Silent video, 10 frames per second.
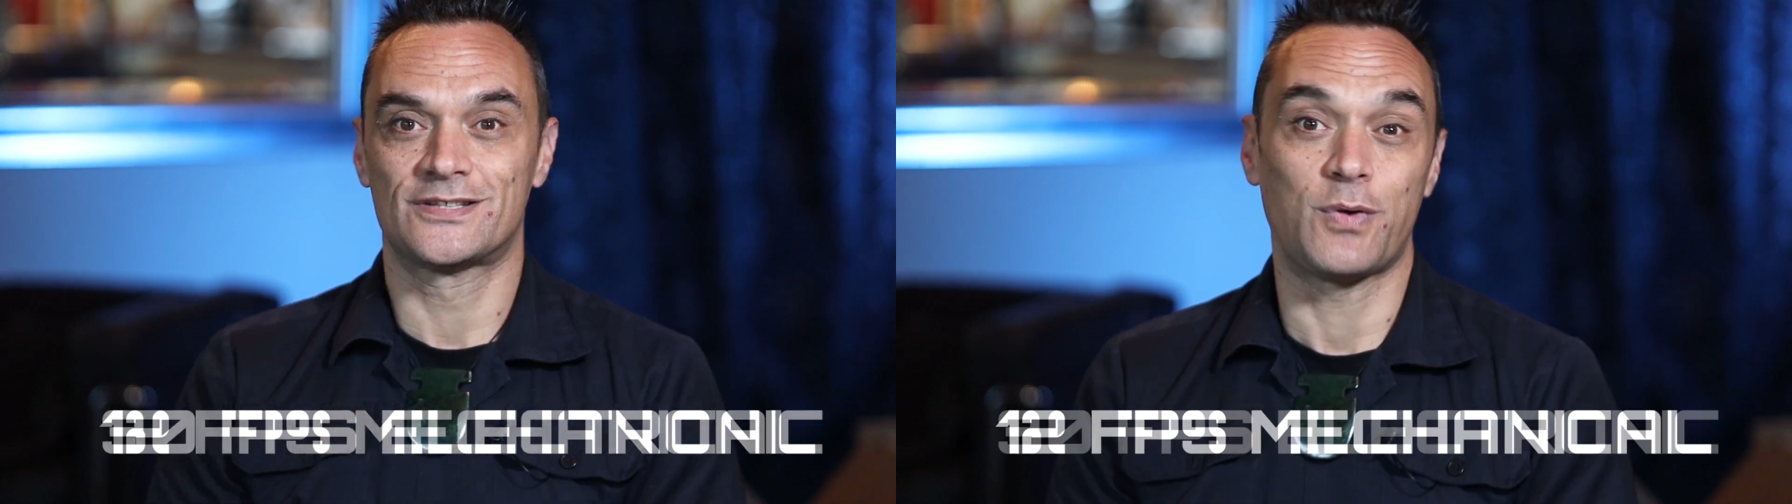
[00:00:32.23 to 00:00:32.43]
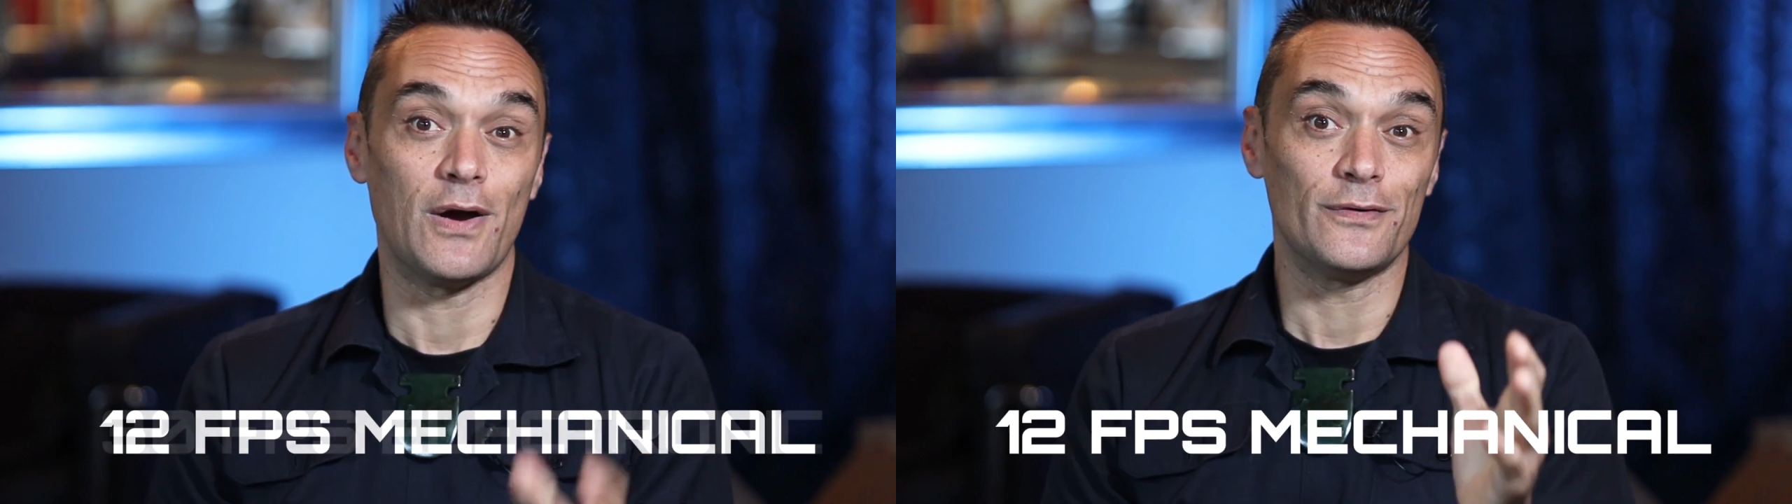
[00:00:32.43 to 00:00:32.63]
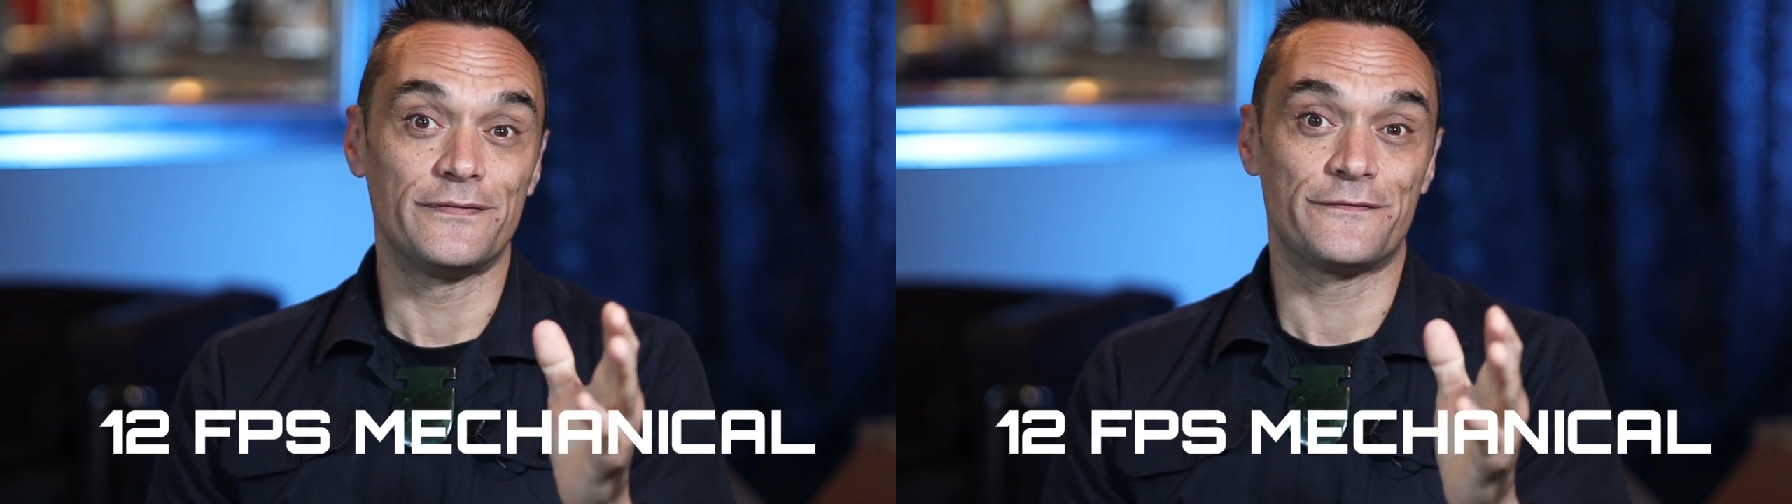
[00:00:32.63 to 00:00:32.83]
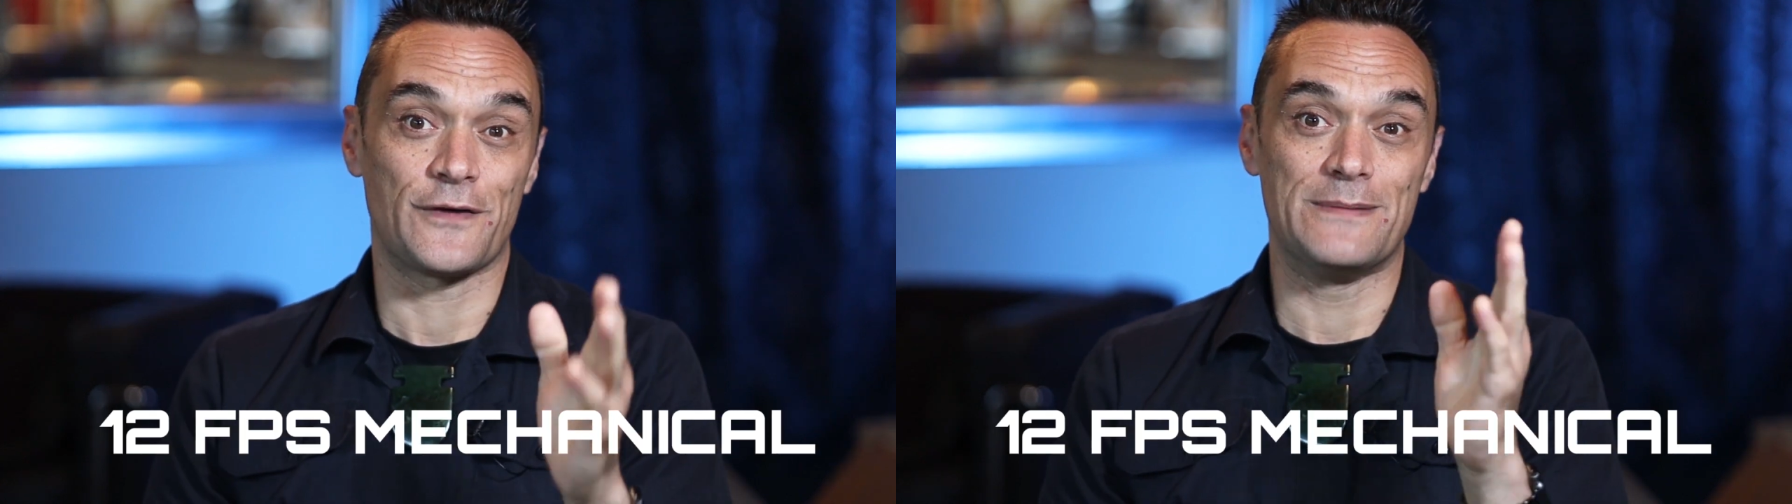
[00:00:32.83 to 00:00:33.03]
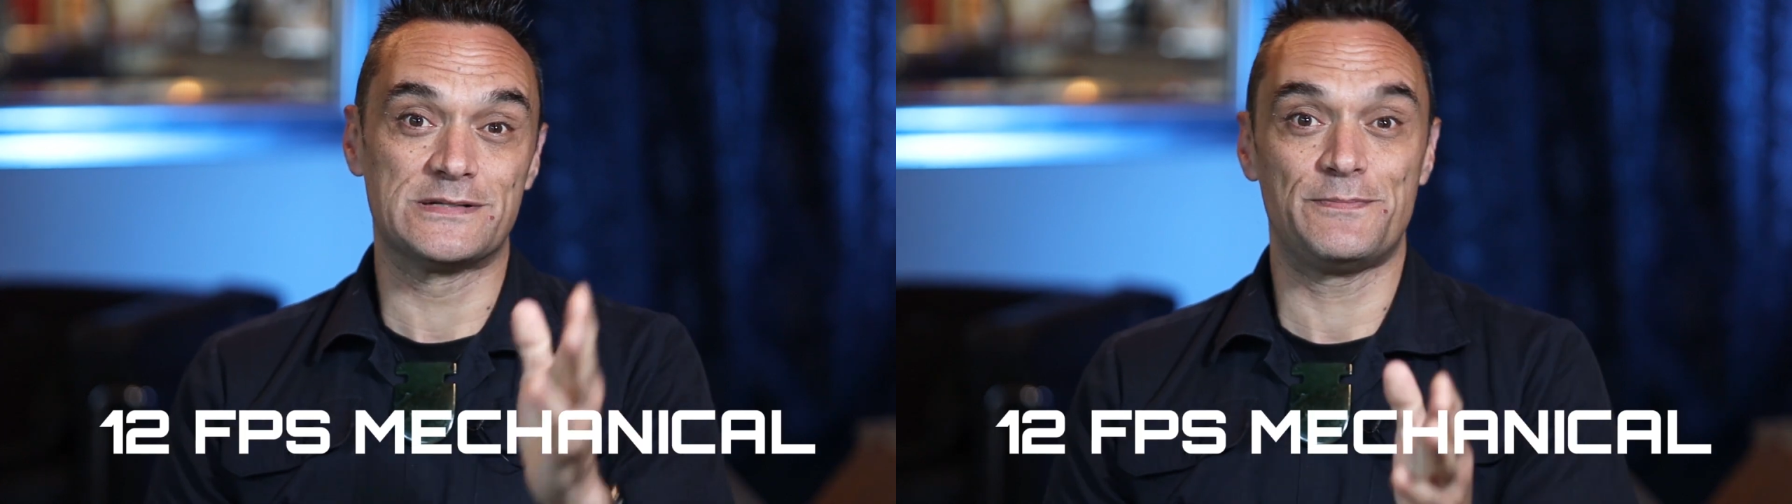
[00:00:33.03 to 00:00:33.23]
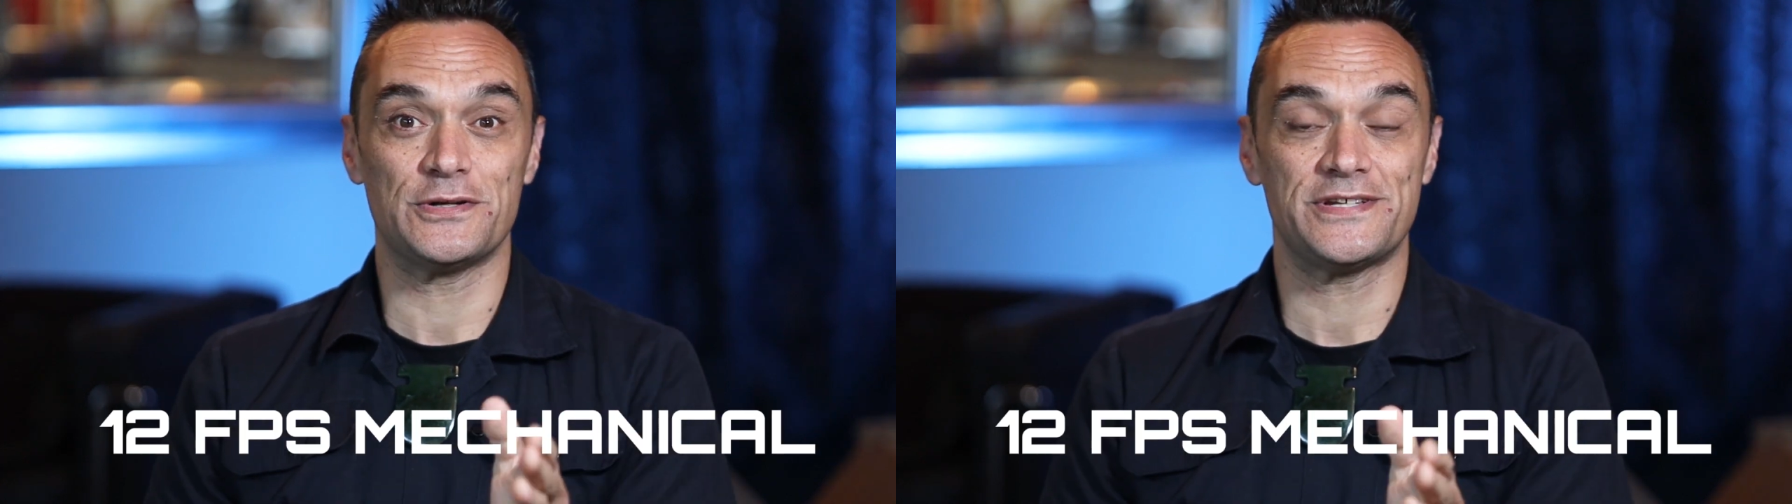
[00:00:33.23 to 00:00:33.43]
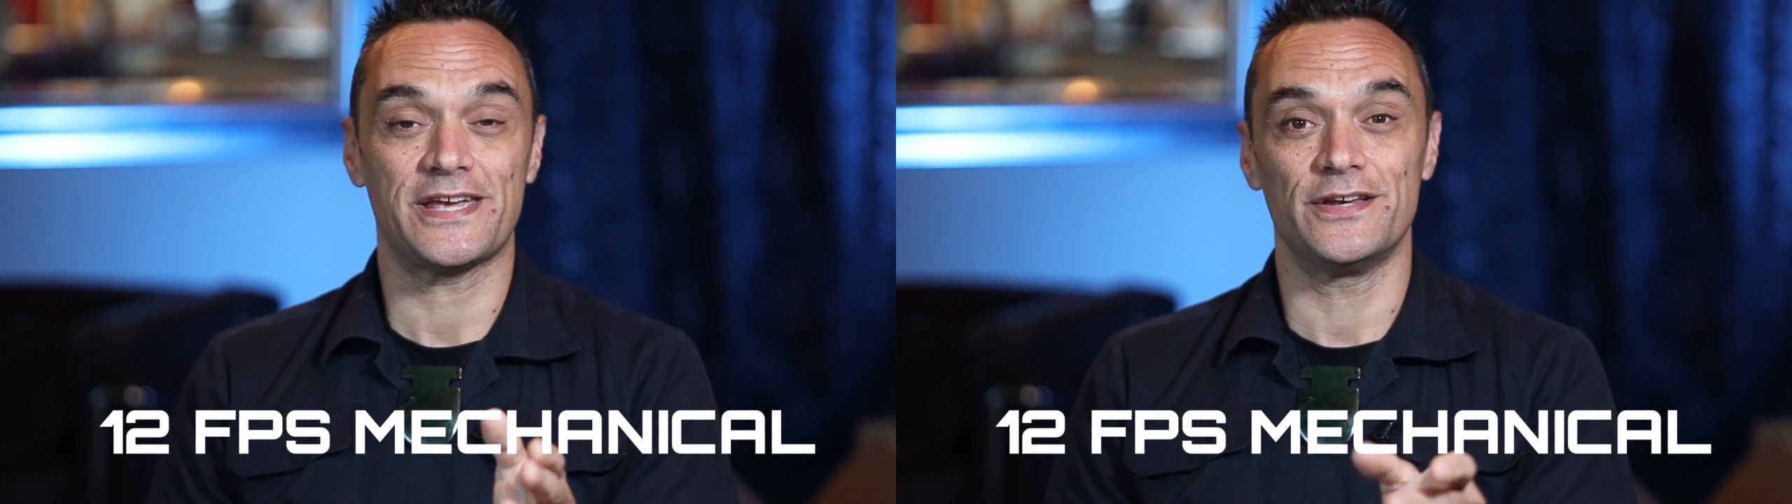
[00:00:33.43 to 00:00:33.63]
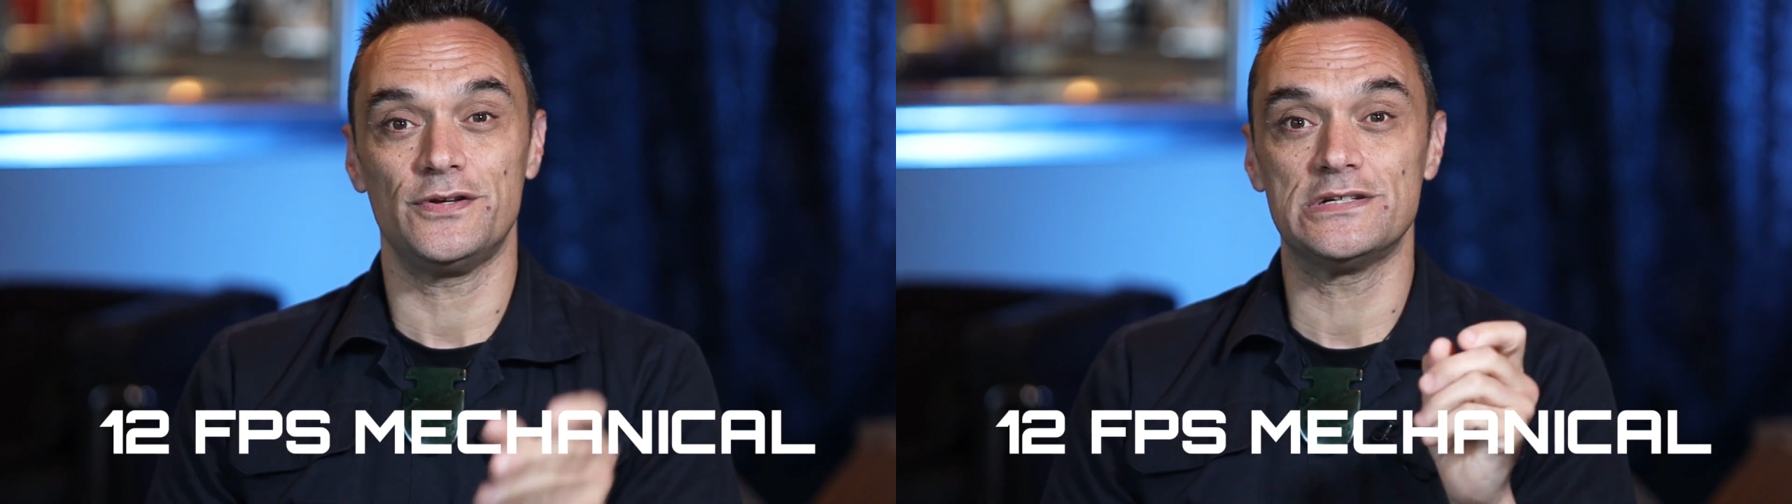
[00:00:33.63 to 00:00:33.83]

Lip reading: 12 frames per second